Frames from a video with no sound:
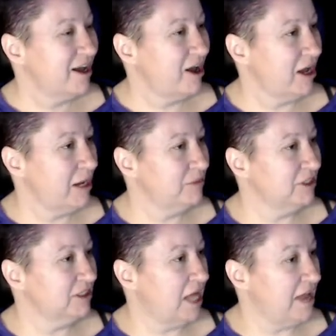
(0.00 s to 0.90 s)
I'm
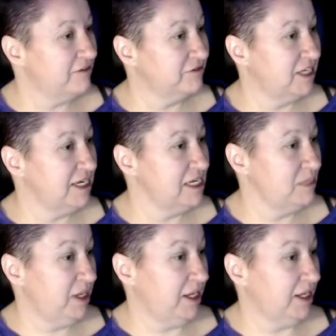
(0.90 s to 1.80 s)
the live guinea
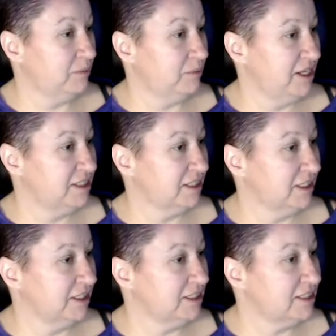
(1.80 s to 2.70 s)
pig,
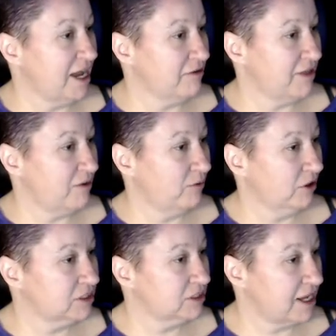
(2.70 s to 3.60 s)
basically, is how that
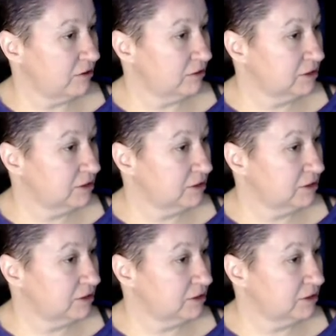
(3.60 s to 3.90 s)
works out.